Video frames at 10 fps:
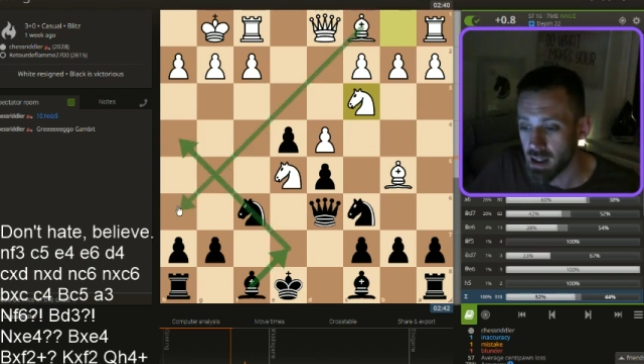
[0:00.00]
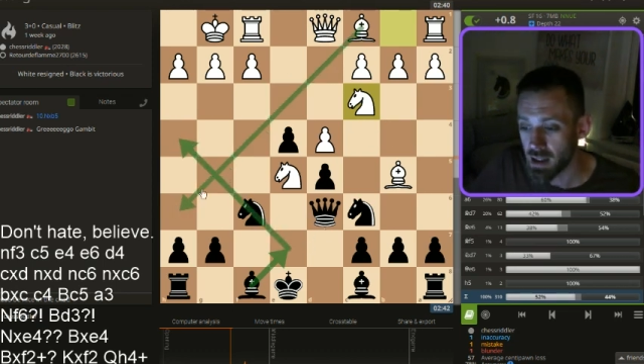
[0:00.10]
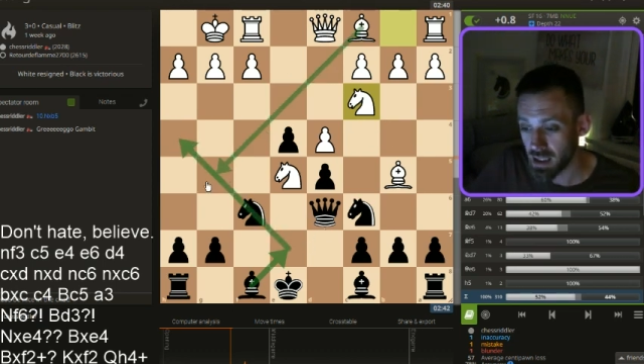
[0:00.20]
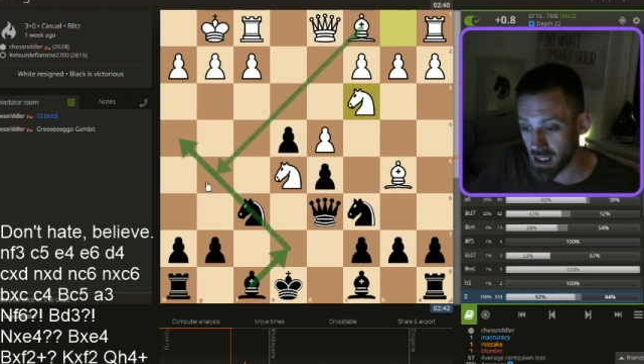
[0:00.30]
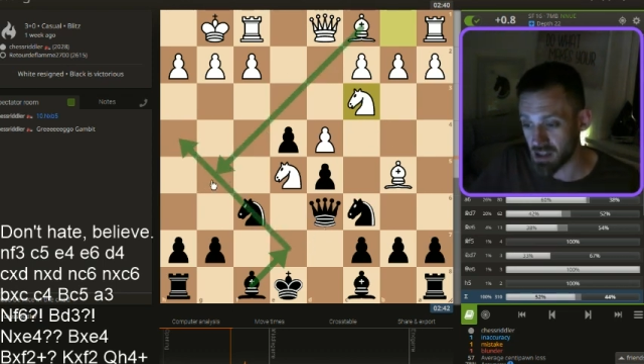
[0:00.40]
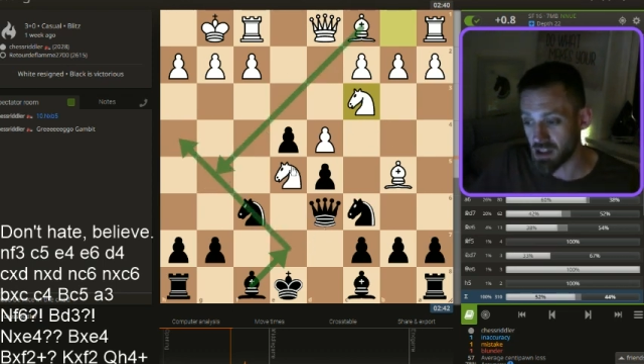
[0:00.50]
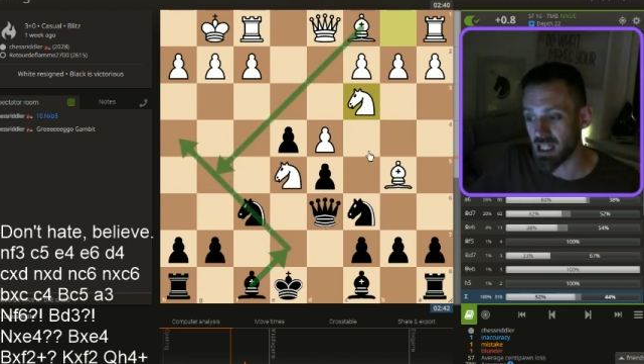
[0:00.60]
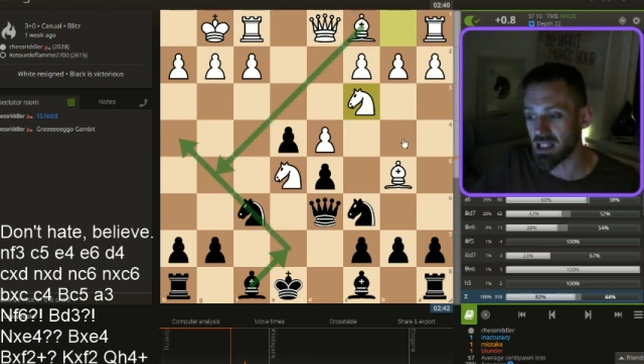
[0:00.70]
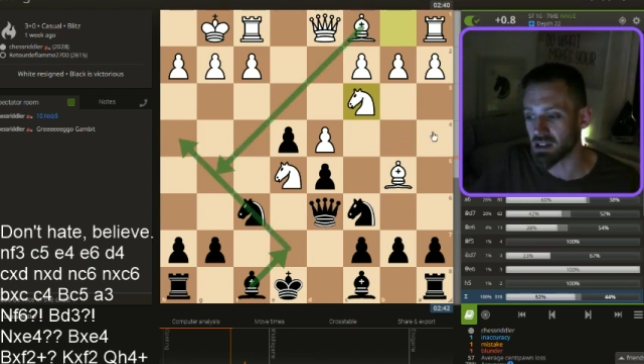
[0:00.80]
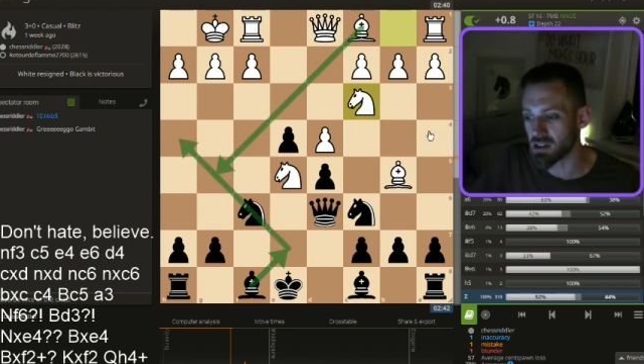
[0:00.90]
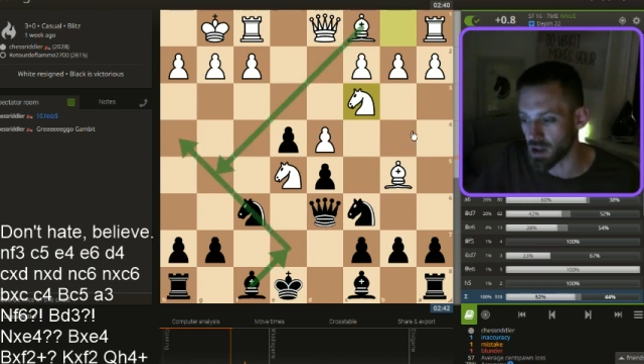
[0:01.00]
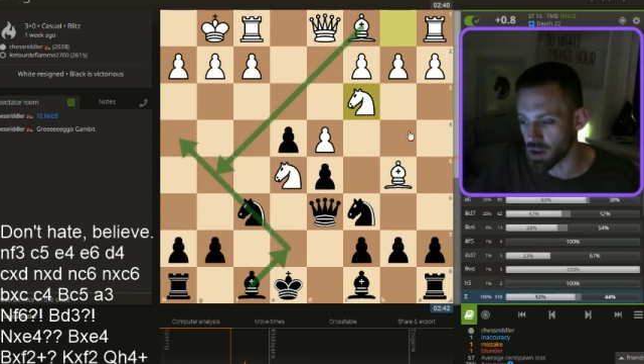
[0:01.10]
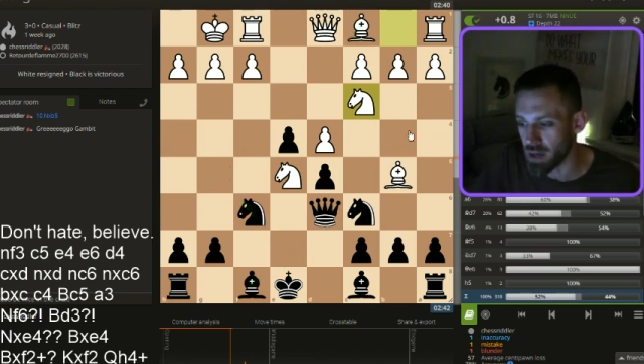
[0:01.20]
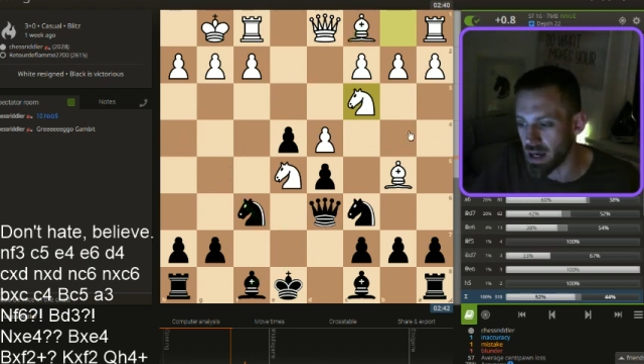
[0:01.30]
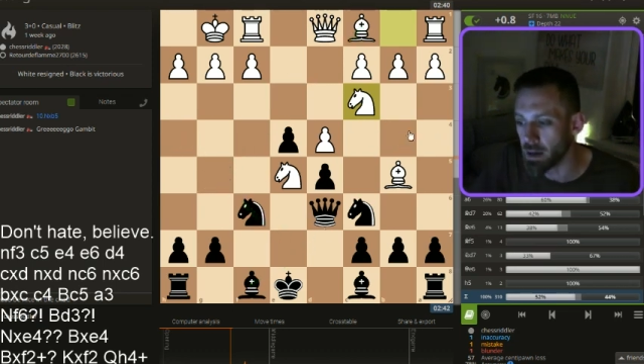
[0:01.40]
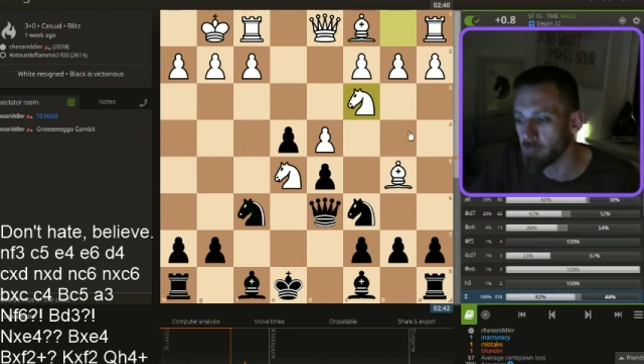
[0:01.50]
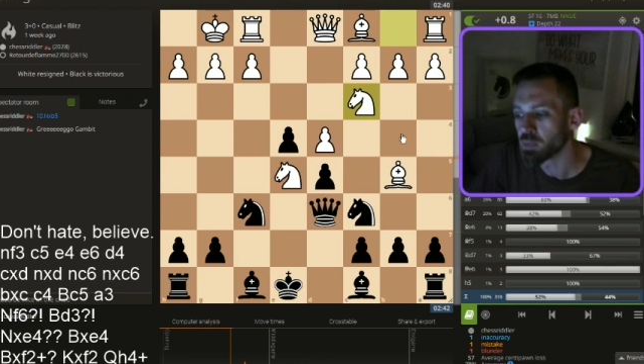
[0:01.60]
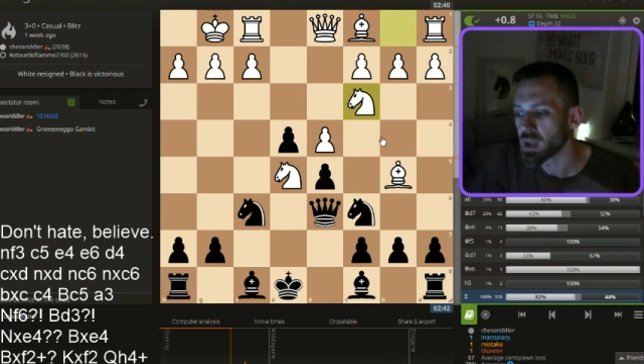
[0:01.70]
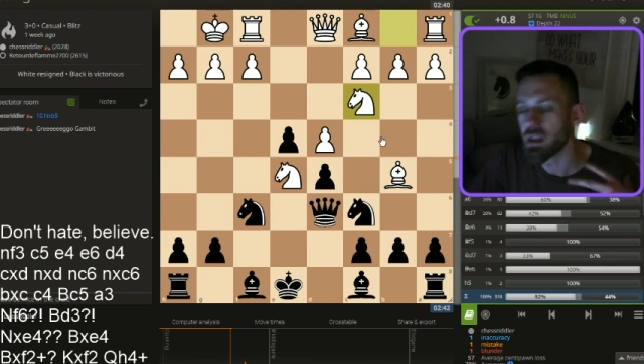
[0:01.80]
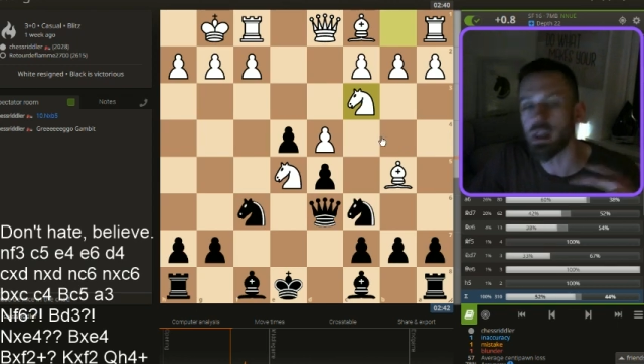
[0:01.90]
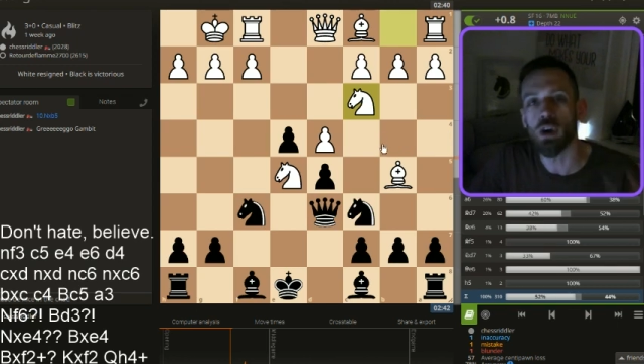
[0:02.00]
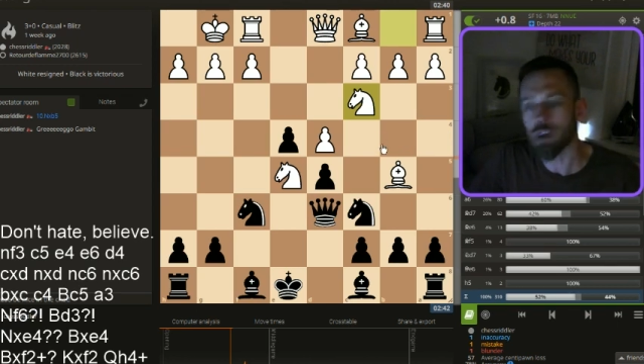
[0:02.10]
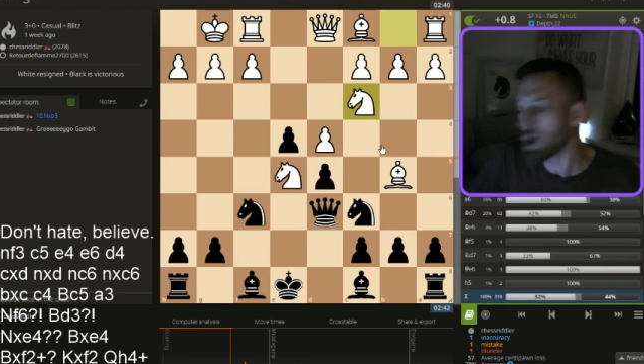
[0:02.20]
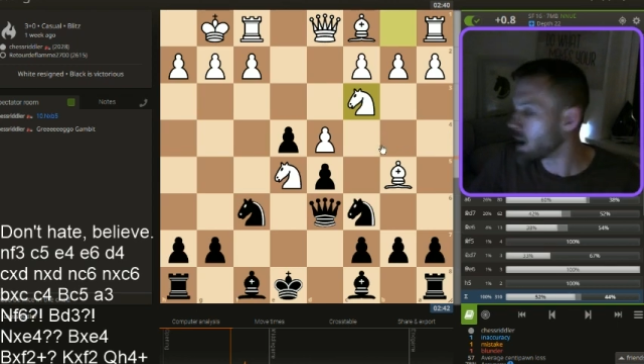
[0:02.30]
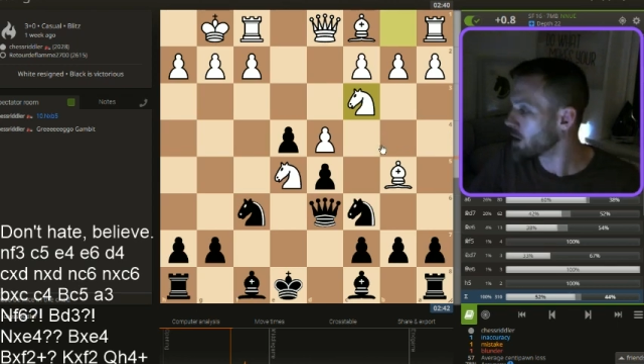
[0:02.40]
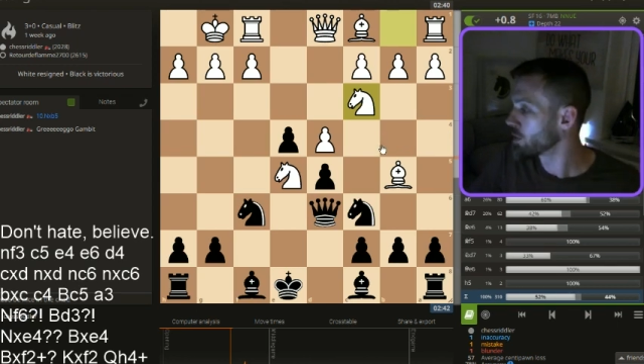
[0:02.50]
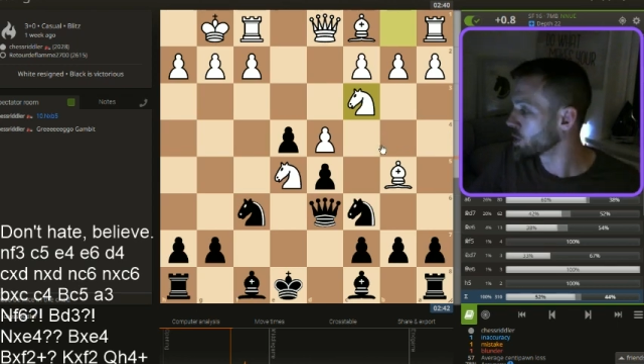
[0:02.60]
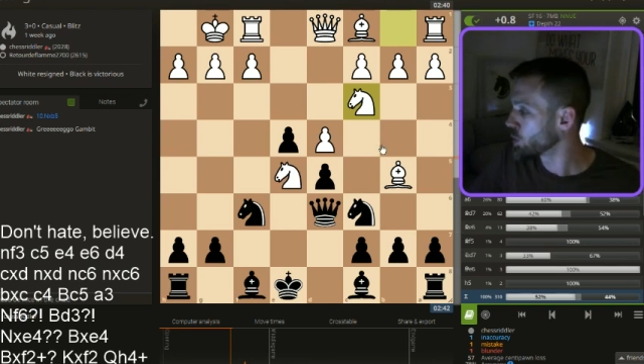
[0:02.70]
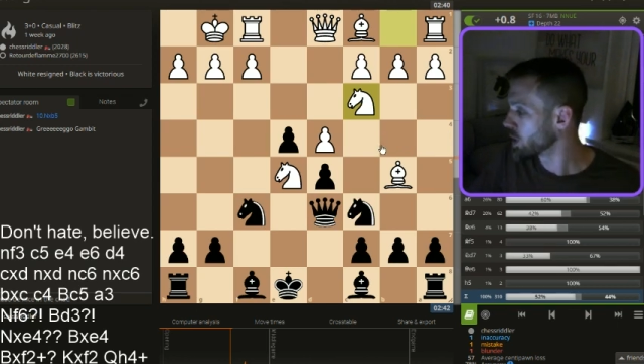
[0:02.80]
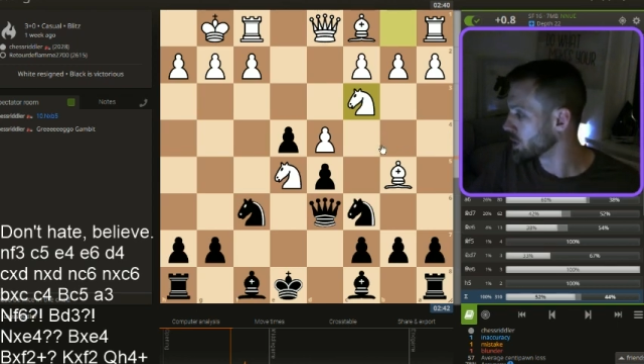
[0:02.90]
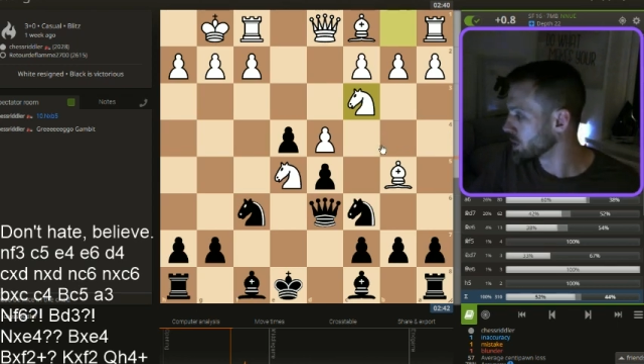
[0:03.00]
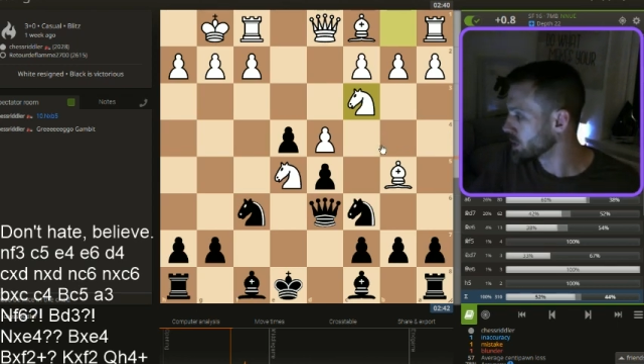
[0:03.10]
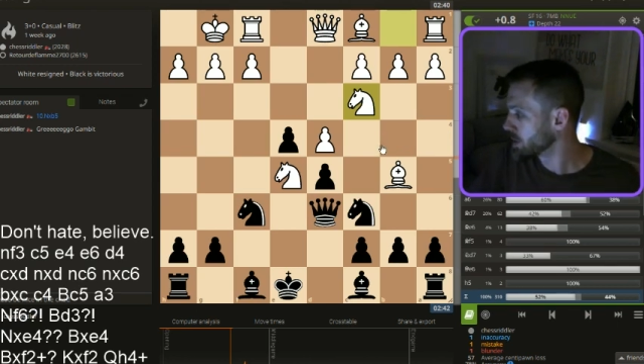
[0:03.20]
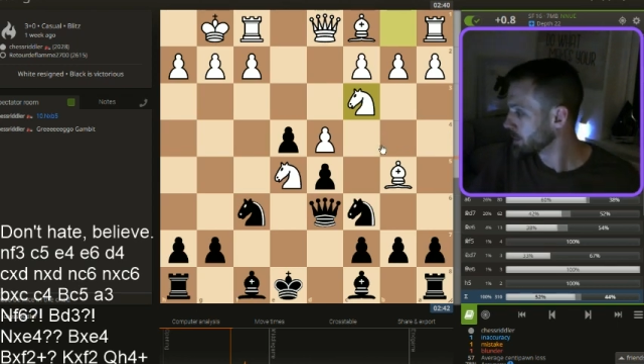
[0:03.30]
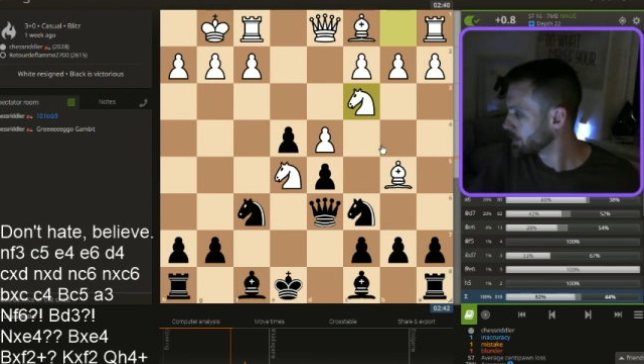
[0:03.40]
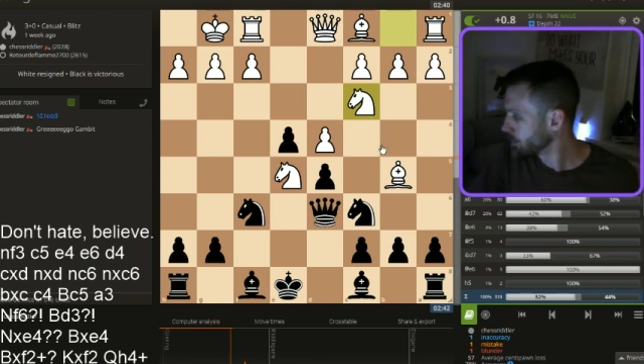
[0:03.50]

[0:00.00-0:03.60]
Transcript: You can see this as a threat. The other half of the world,